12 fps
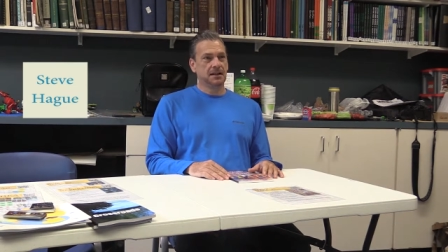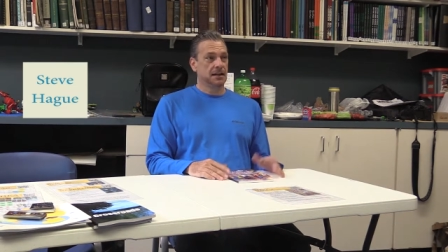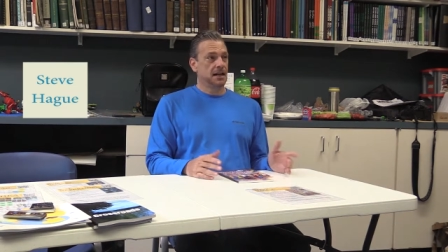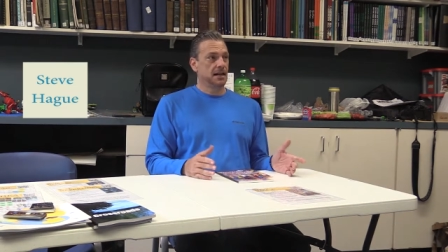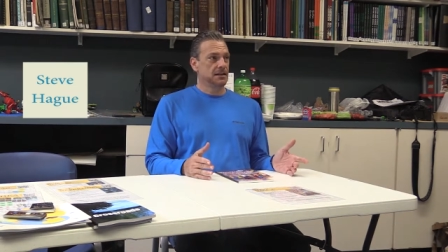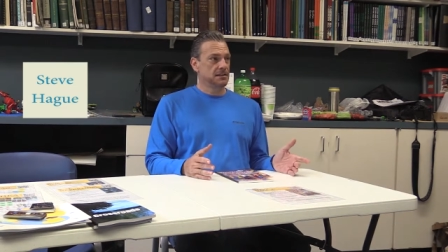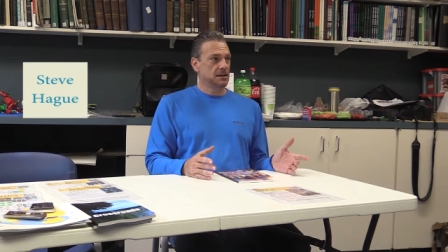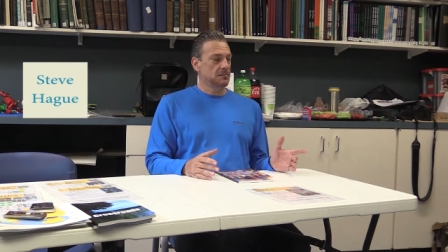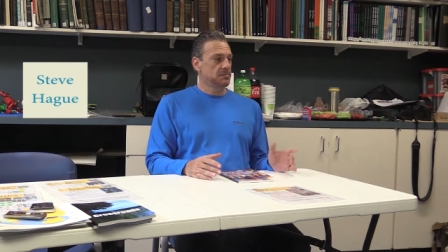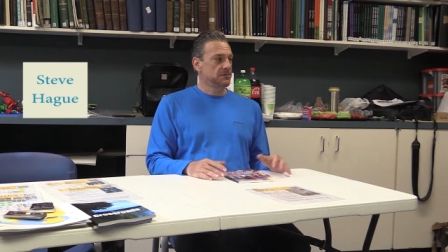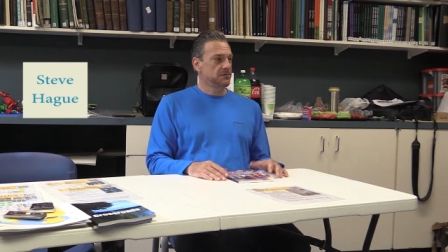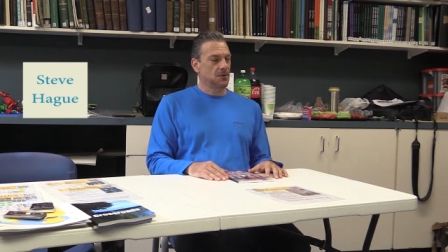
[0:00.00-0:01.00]
And I had done
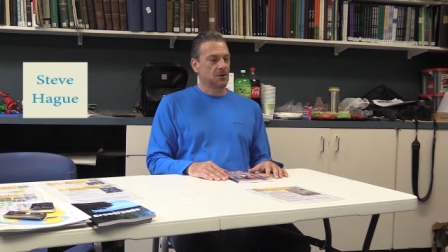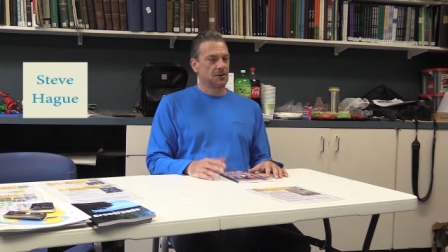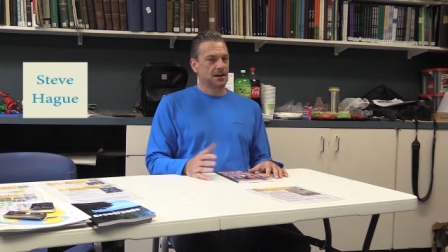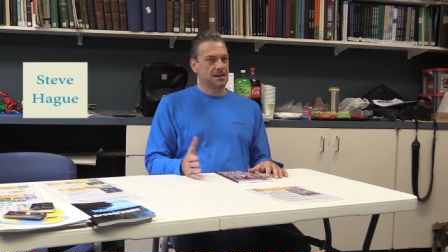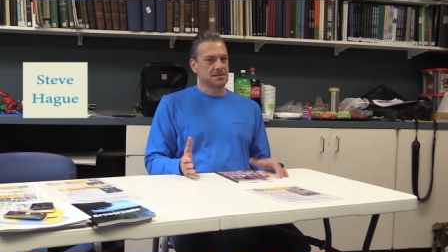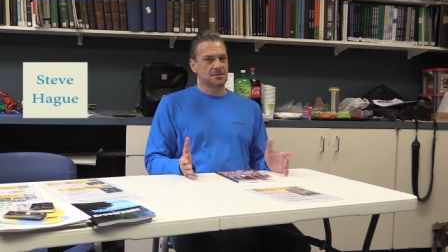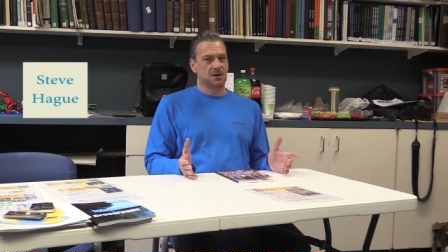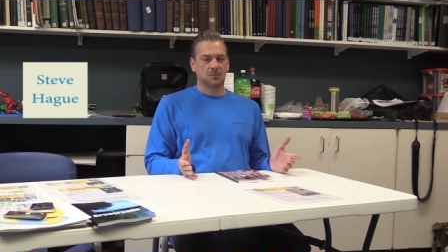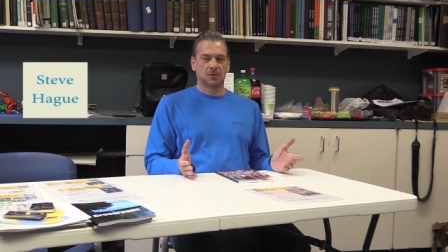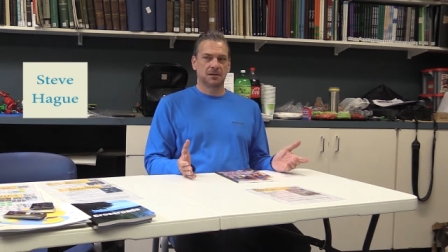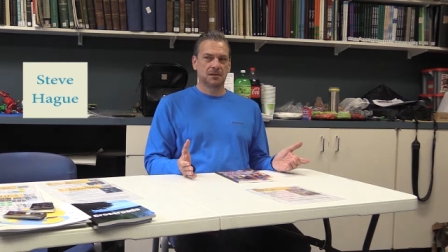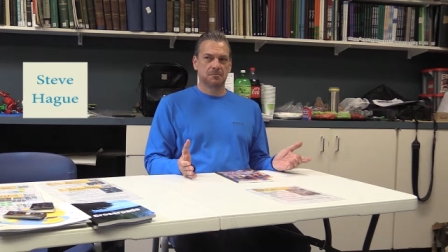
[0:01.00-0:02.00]
it before, and I thought,
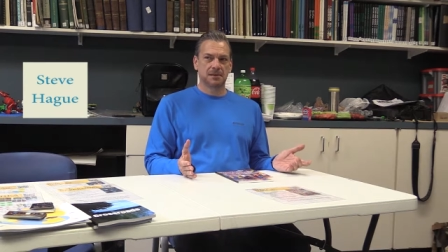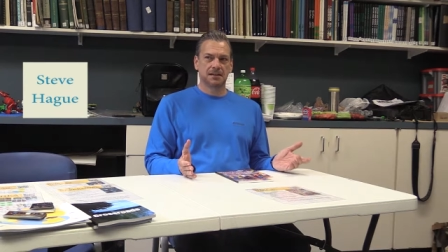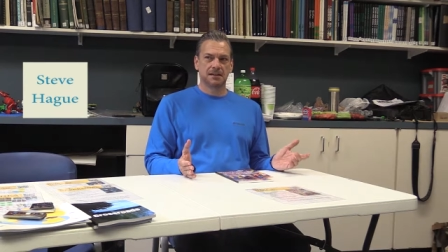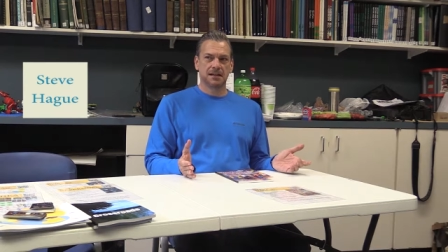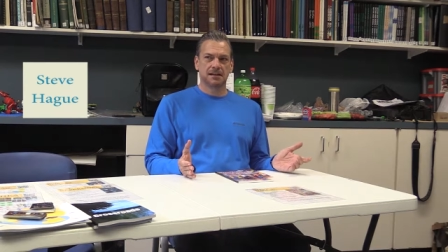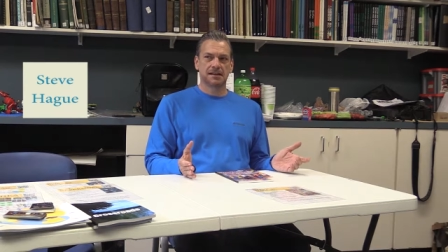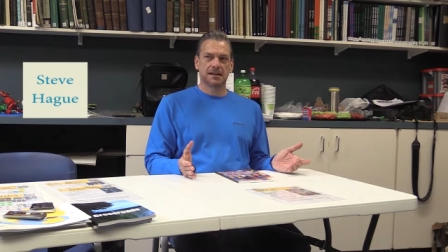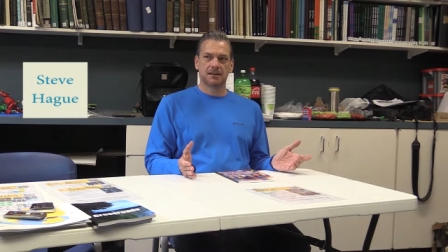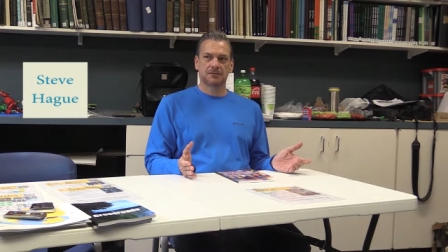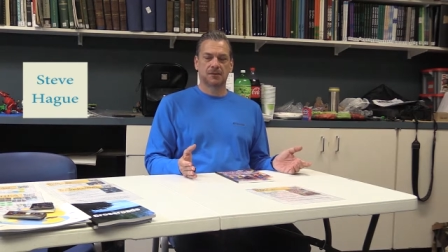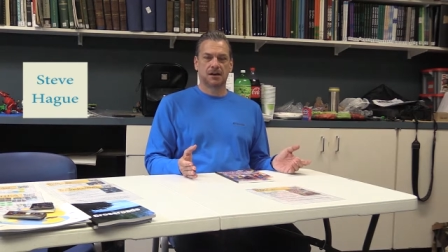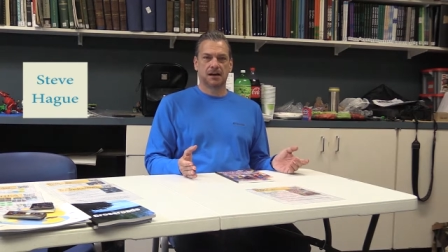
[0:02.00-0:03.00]
wouldn't it be neat
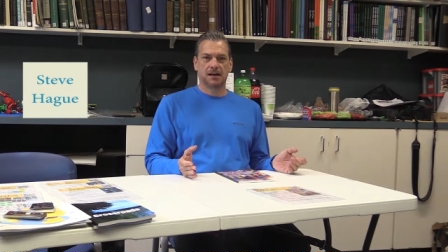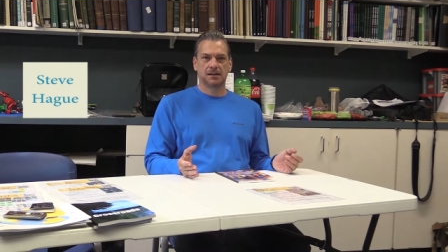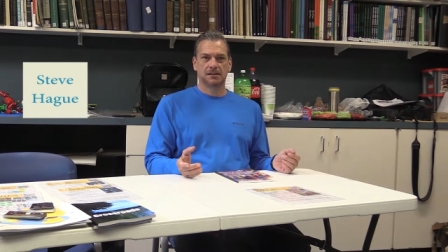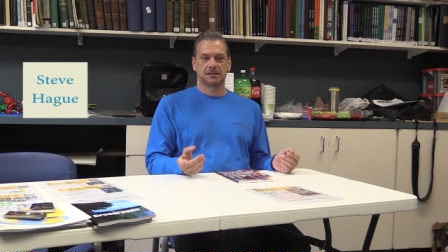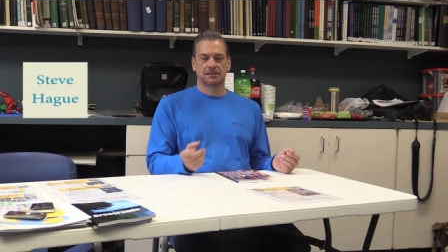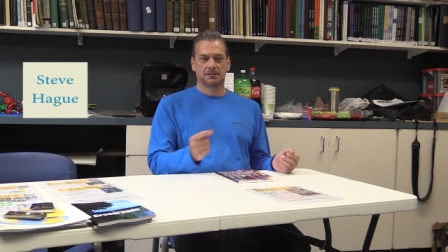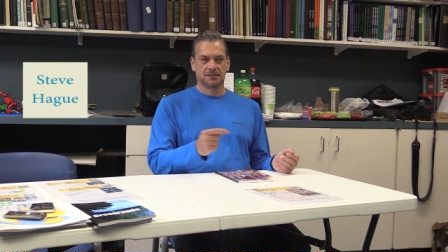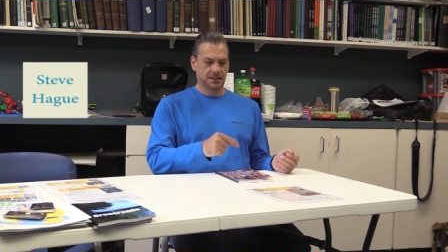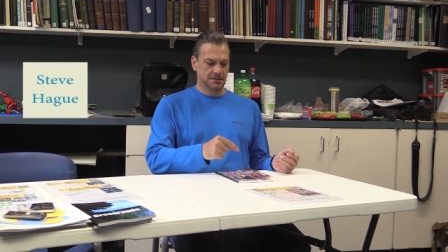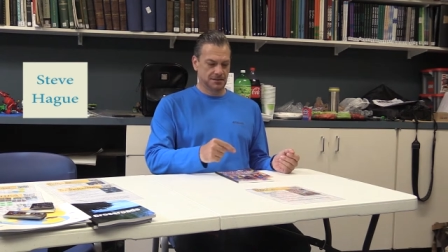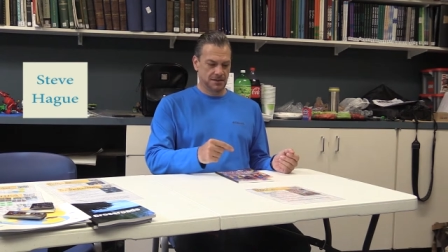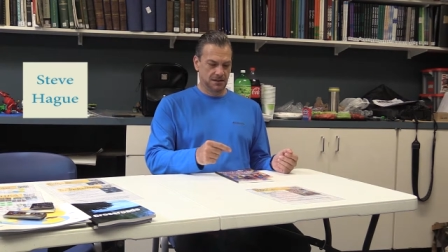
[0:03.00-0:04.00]
if I
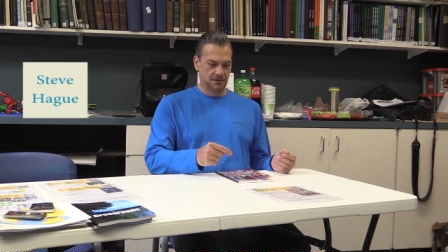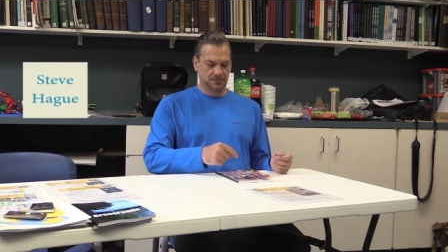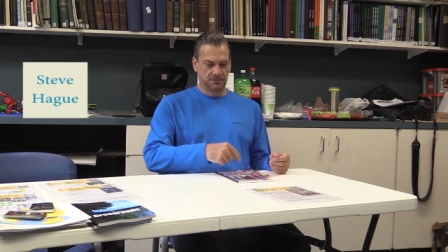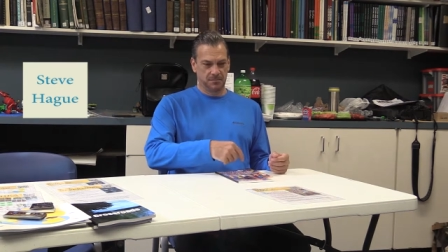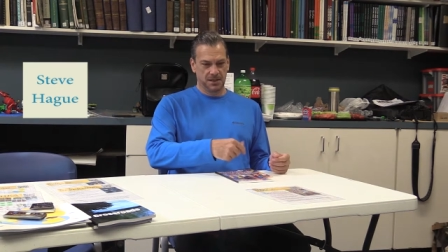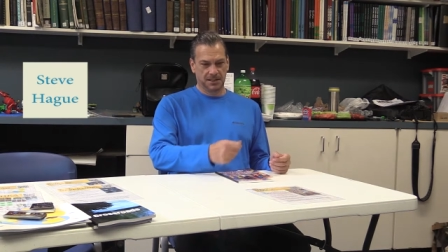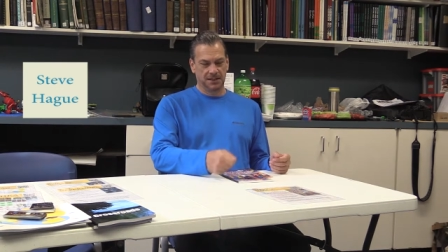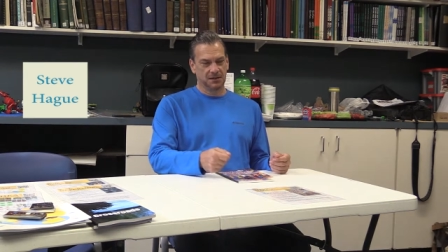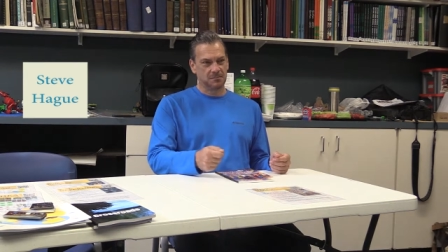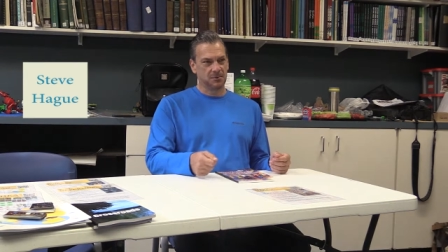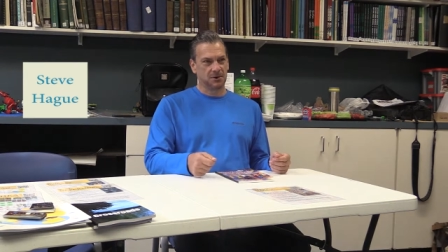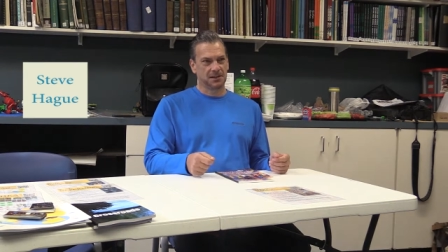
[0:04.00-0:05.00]
instead of picking a
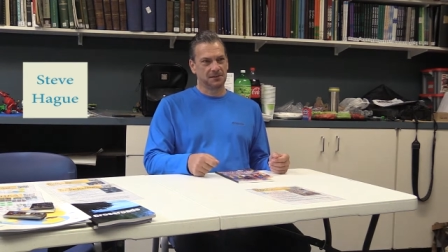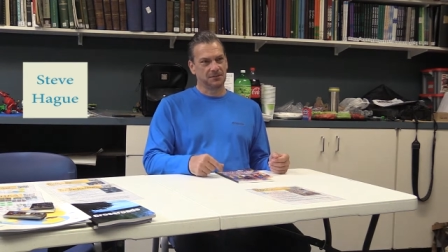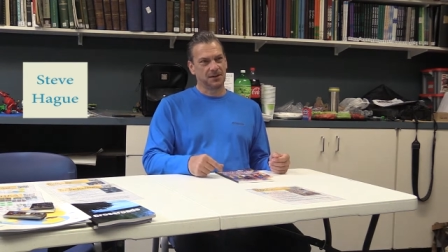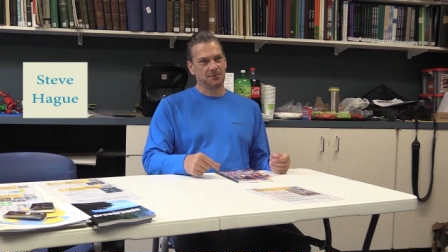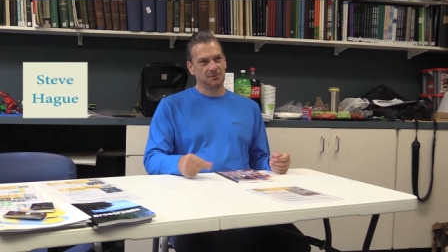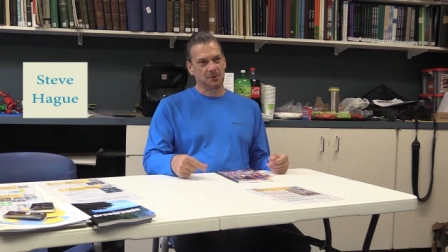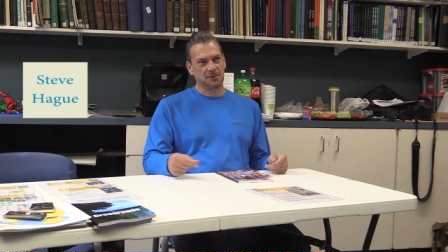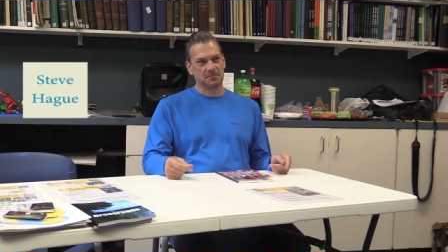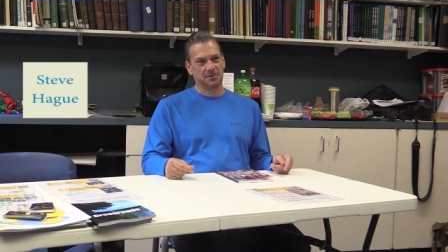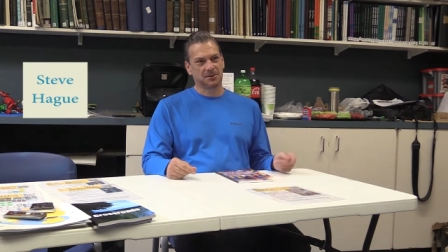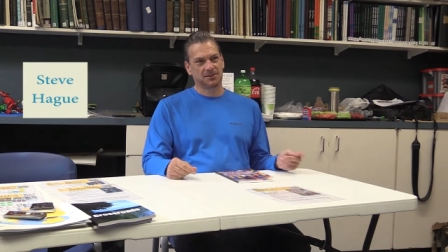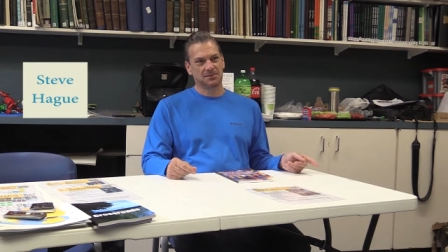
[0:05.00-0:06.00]
book, if I wrote a
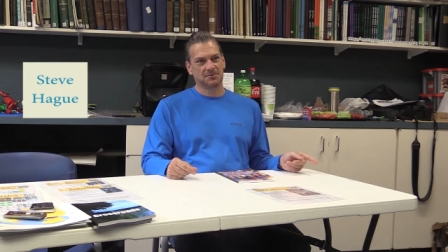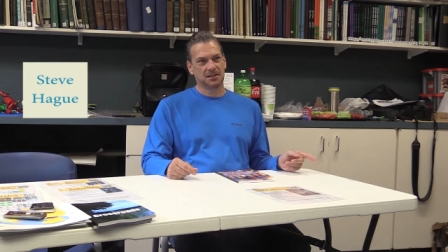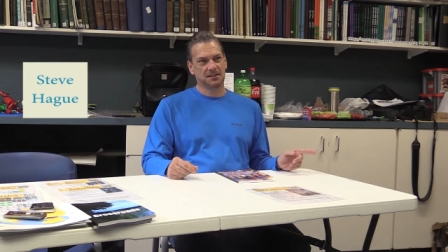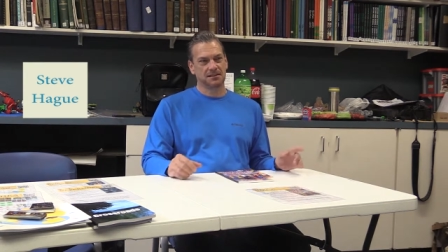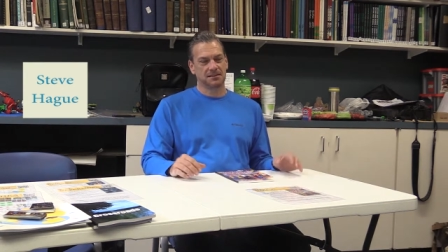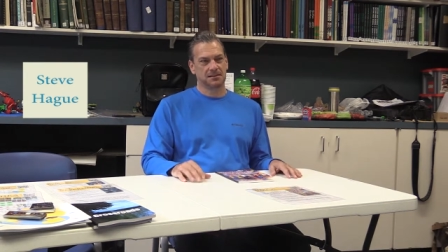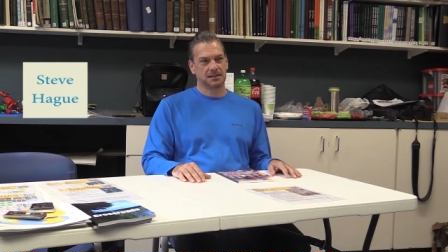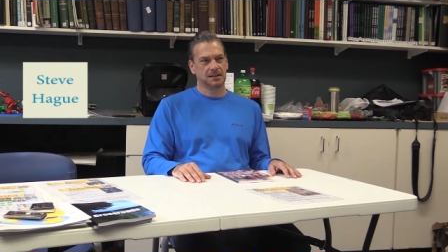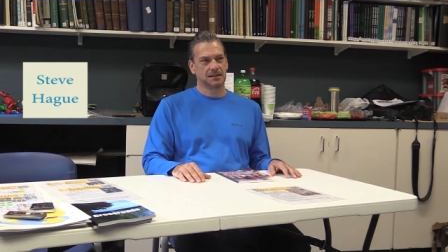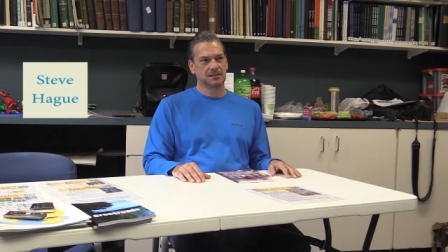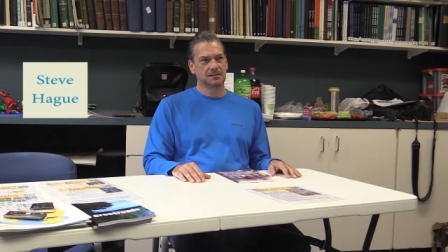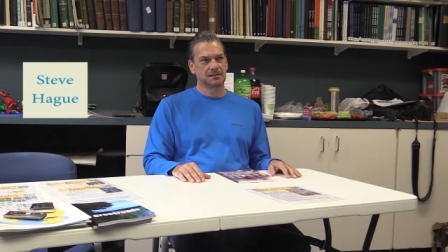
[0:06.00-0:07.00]
book to read to the
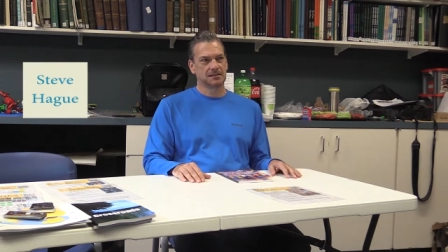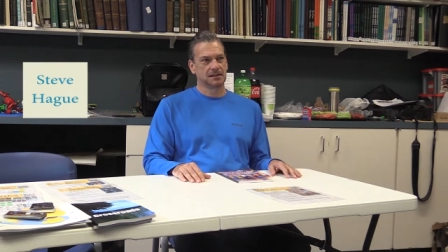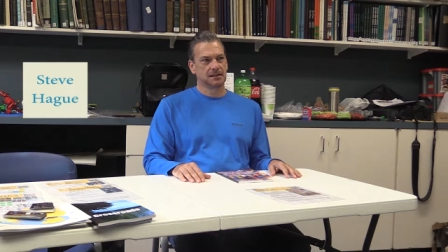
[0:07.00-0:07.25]
kids